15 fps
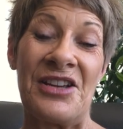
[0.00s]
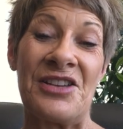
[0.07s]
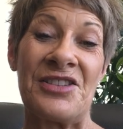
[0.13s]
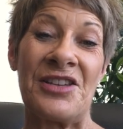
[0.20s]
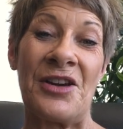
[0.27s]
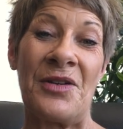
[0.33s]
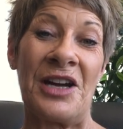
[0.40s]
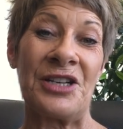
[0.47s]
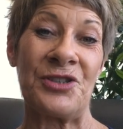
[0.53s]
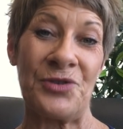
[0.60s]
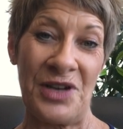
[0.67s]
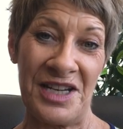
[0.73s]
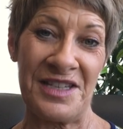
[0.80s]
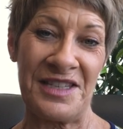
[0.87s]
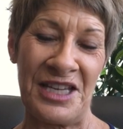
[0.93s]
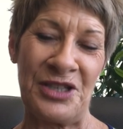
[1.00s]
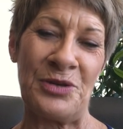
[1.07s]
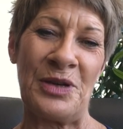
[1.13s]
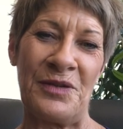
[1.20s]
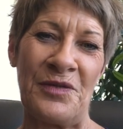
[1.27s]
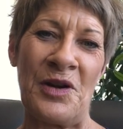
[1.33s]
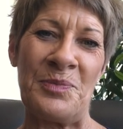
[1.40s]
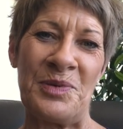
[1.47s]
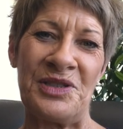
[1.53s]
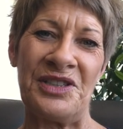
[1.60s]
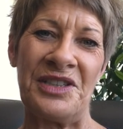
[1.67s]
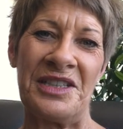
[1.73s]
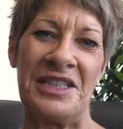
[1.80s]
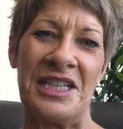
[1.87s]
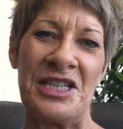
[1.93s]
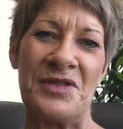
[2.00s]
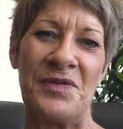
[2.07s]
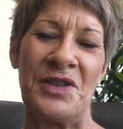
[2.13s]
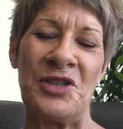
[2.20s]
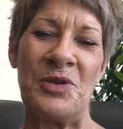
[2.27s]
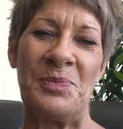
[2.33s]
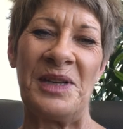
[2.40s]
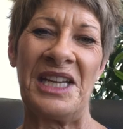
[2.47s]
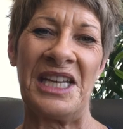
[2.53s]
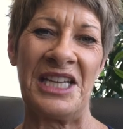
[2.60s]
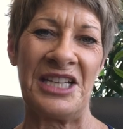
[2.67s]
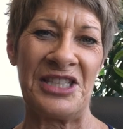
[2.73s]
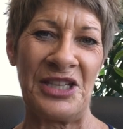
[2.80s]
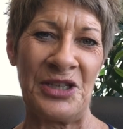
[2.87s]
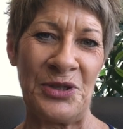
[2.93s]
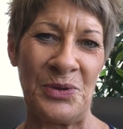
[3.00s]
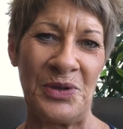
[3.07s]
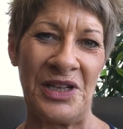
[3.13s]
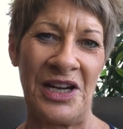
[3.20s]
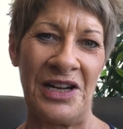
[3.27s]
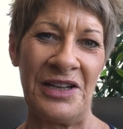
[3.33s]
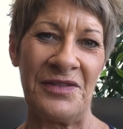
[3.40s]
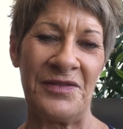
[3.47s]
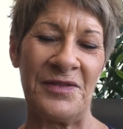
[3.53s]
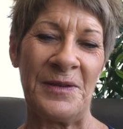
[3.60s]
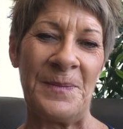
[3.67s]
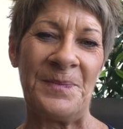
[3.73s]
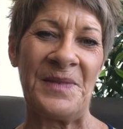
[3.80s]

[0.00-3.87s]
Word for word: So I trust that you have opportunities for new beginnings in your life.